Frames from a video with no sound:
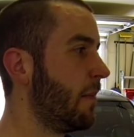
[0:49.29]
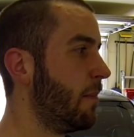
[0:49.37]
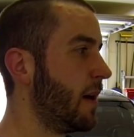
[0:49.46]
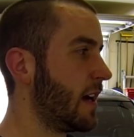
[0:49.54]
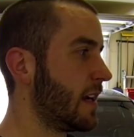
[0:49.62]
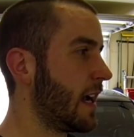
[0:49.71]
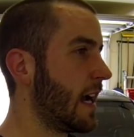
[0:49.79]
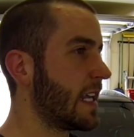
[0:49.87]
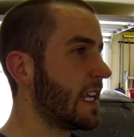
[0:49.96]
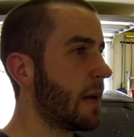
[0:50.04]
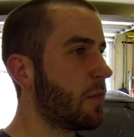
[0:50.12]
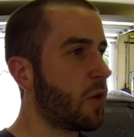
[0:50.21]
but I
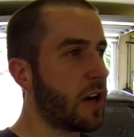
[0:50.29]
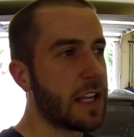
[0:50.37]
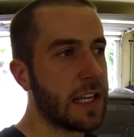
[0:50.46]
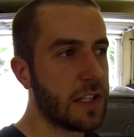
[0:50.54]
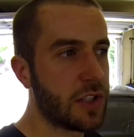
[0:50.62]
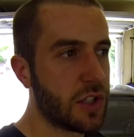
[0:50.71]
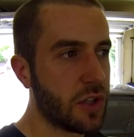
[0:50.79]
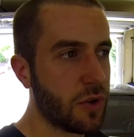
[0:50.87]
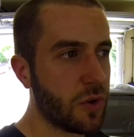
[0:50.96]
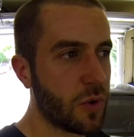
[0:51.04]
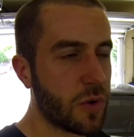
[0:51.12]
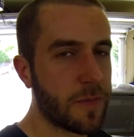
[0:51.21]
kept running
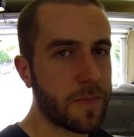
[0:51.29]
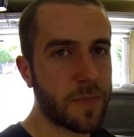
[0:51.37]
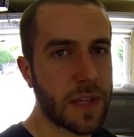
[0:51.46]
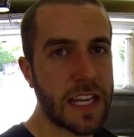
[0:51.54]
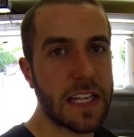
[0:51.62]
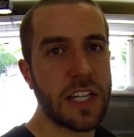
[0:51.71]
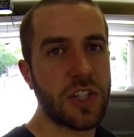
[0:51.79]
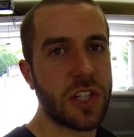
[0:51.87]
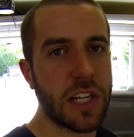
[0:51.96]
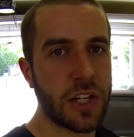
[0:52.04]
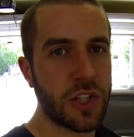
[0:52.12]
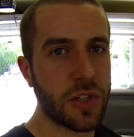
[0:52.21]
into
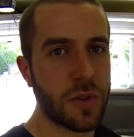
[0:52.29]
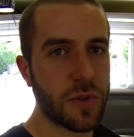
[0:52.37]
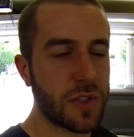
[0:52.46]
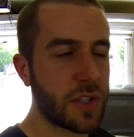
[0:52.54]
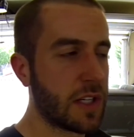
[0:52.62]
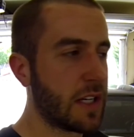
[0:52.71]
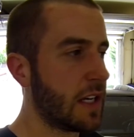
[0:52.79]
ignition issues.